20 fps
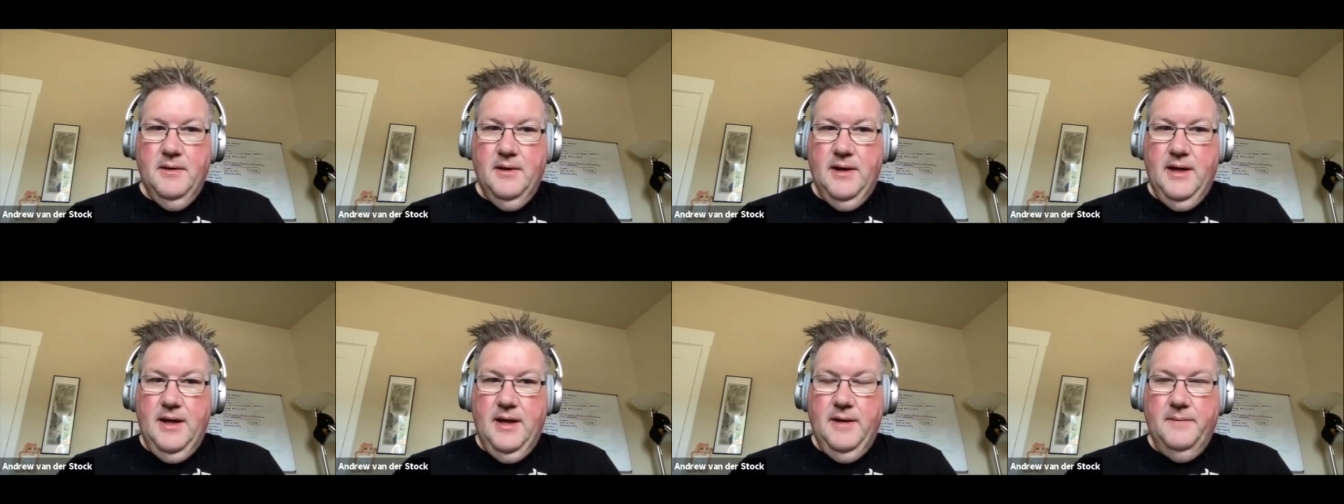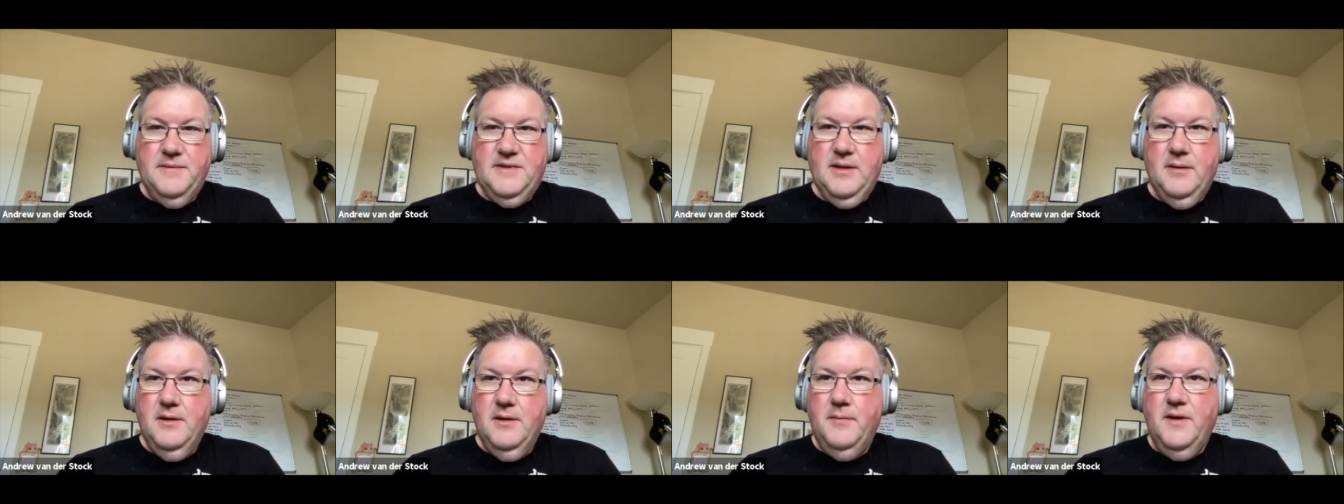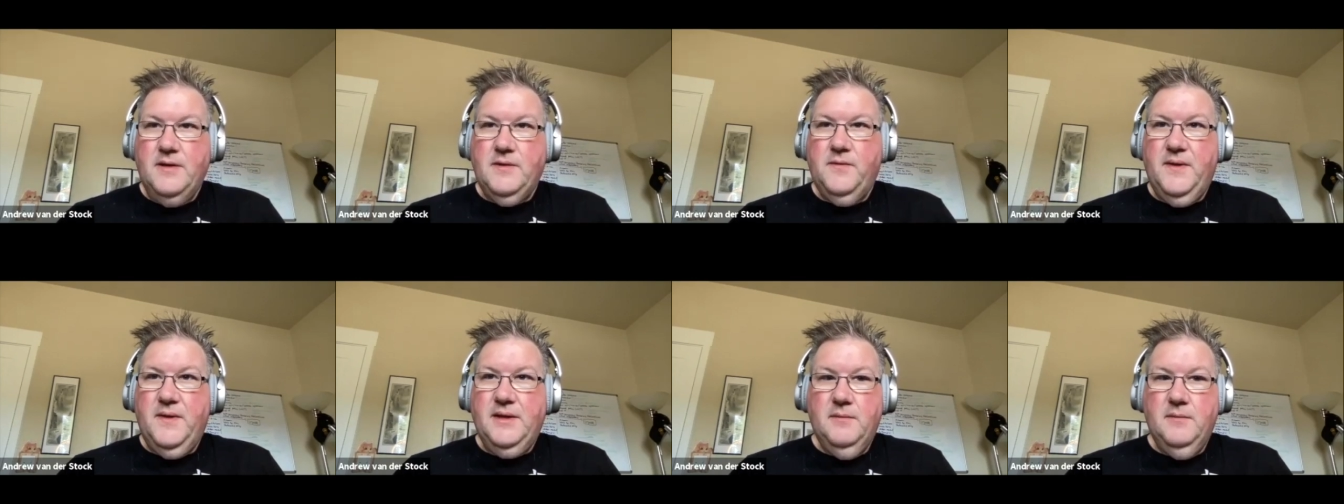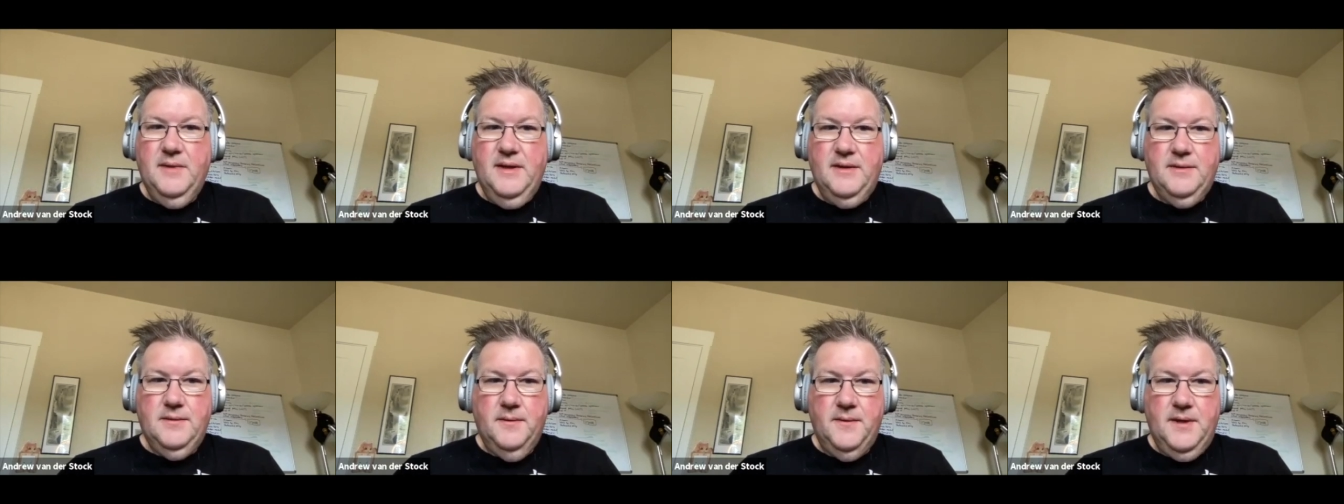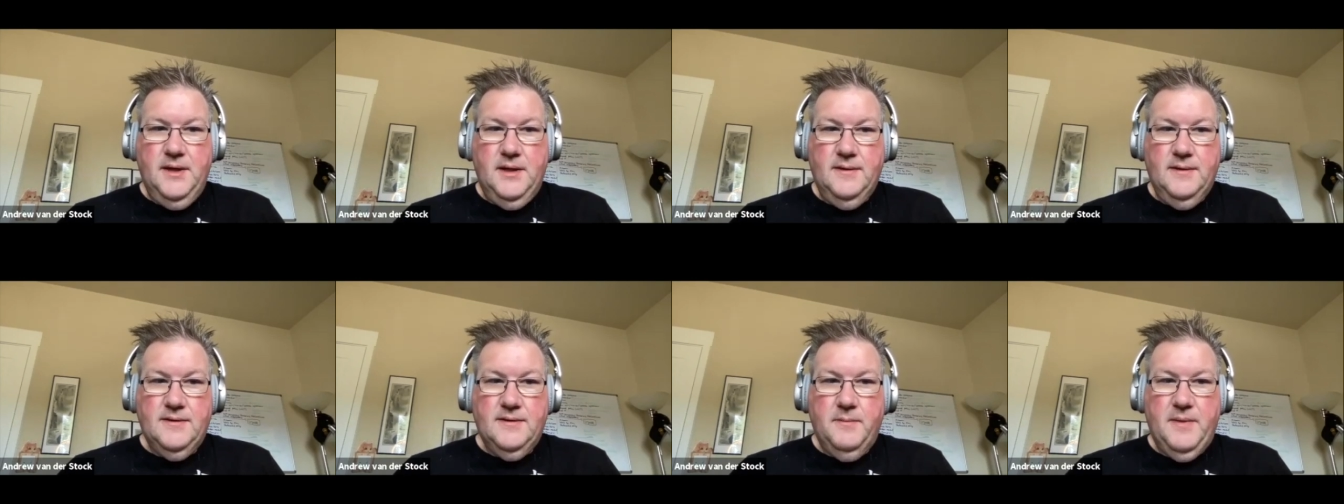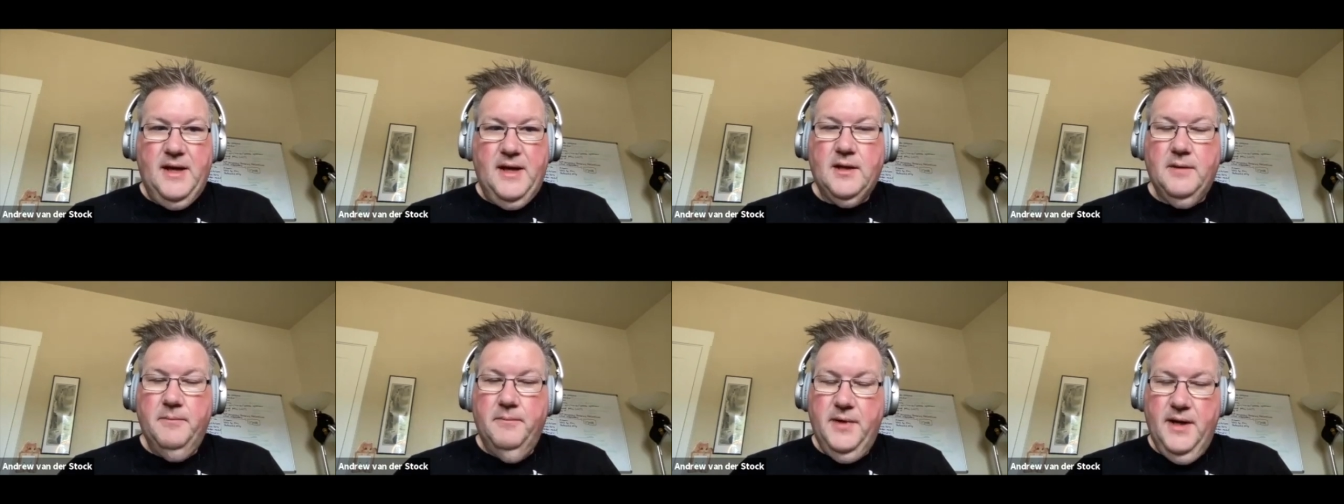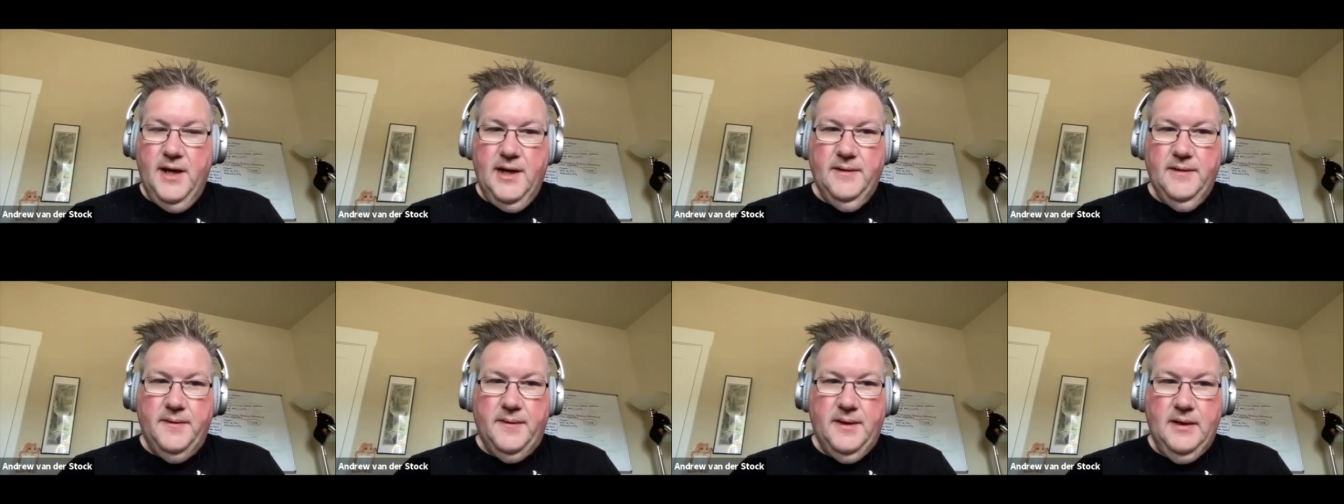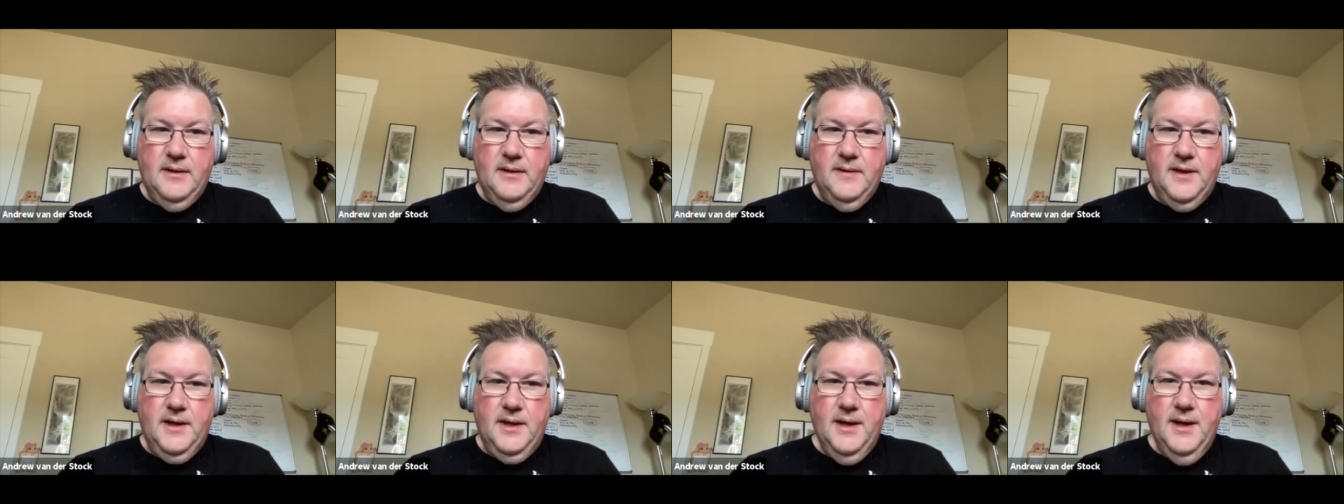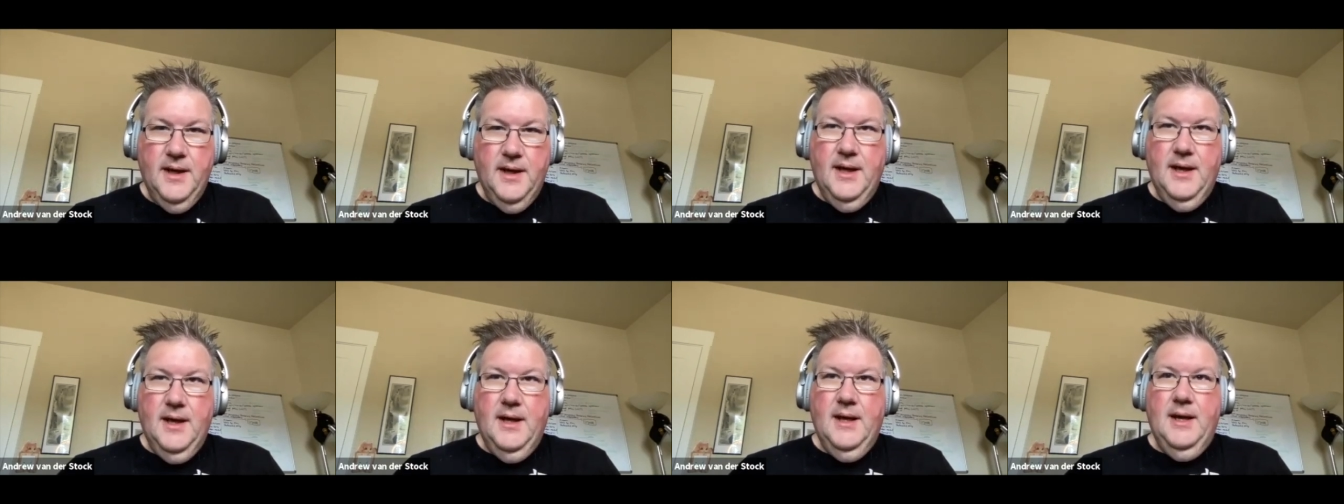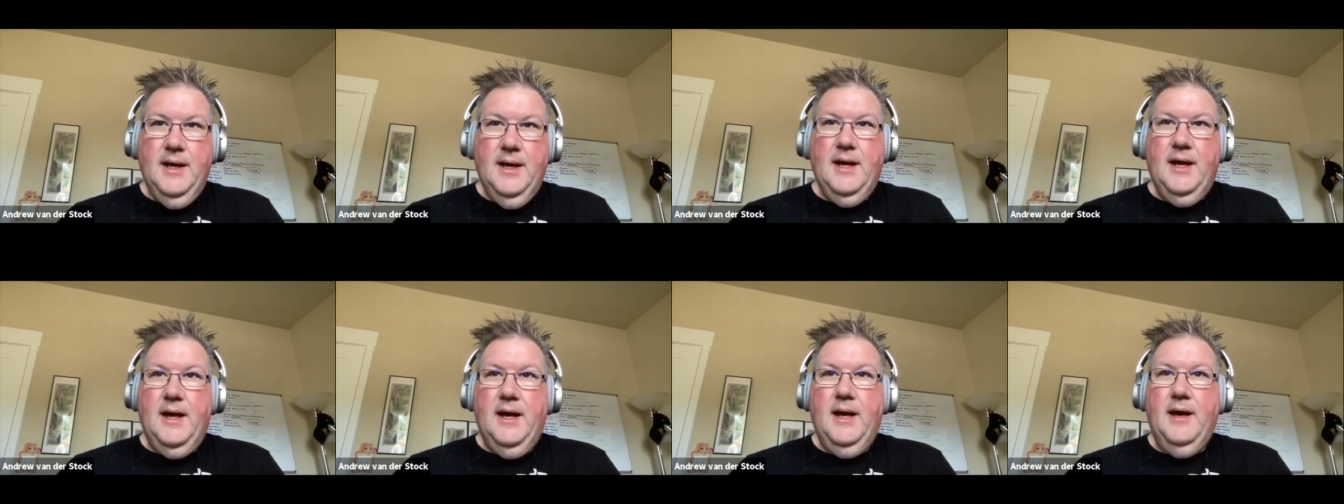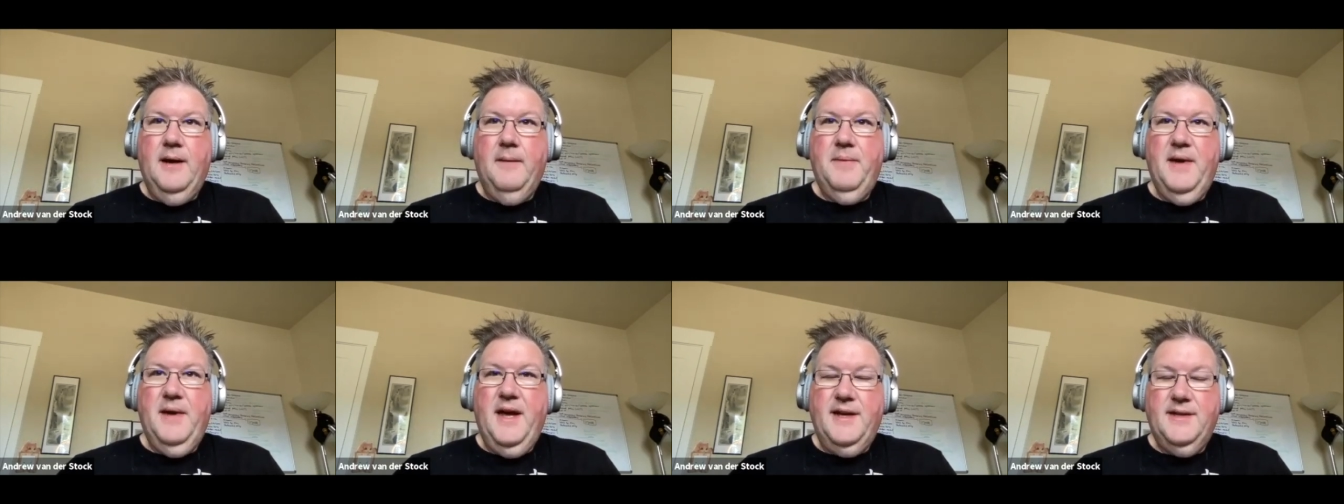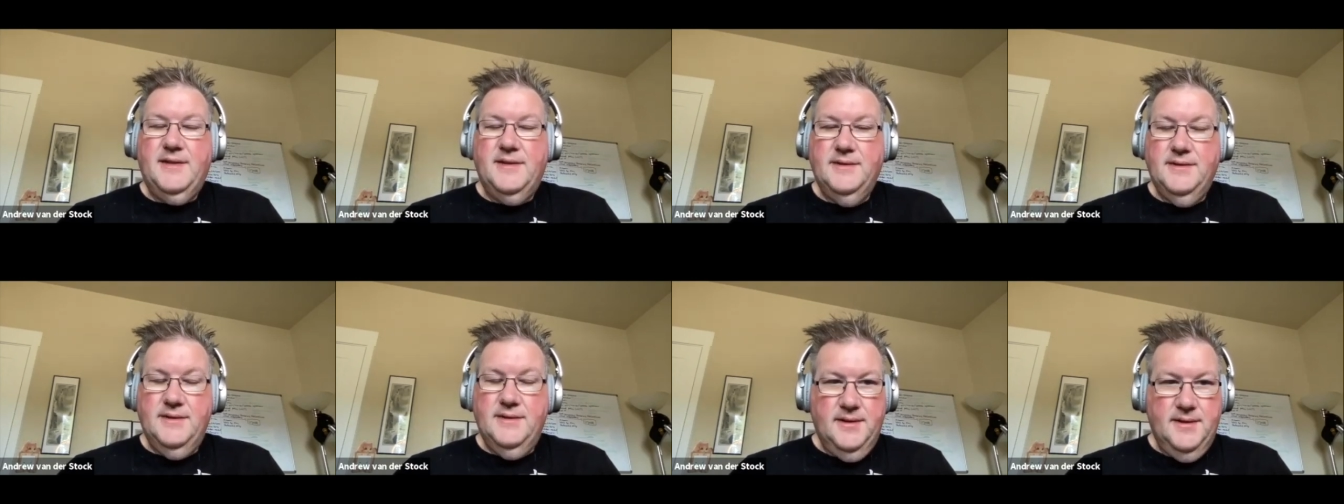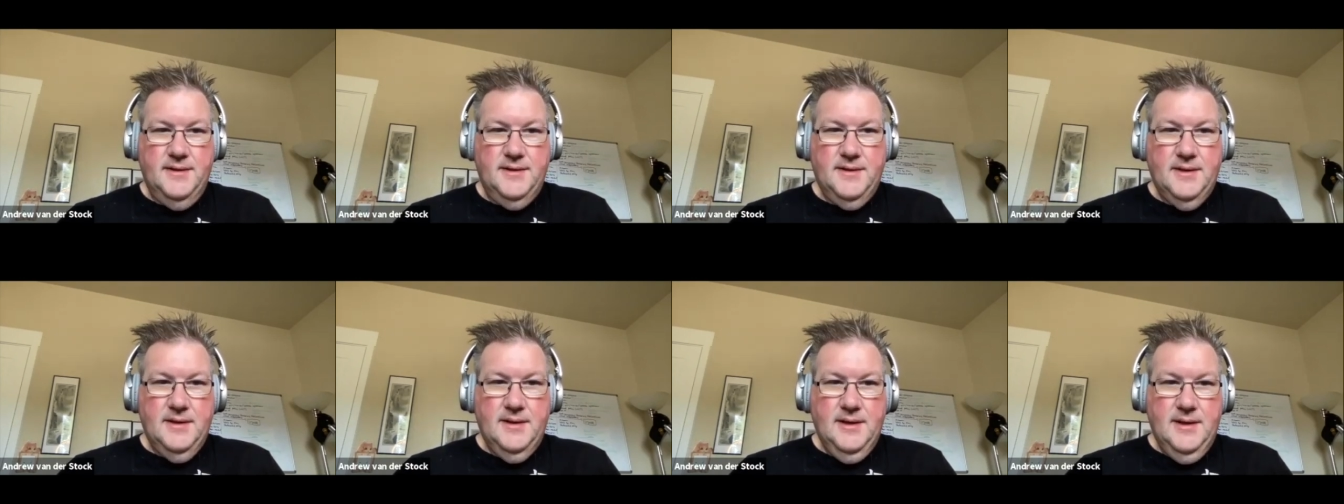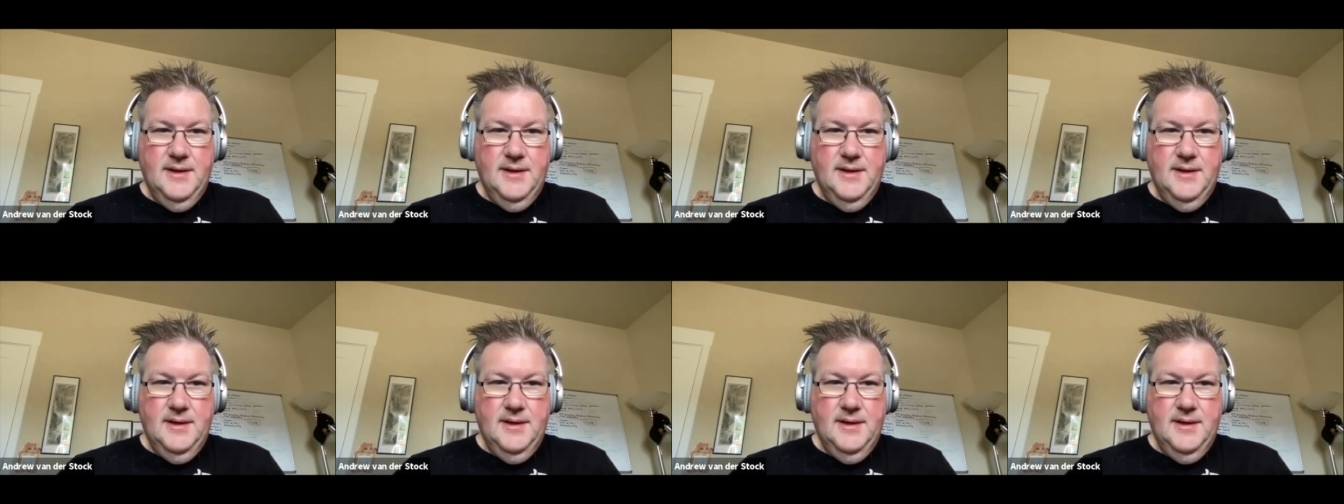Um, some of the most fundamental things about compiler theory are patented,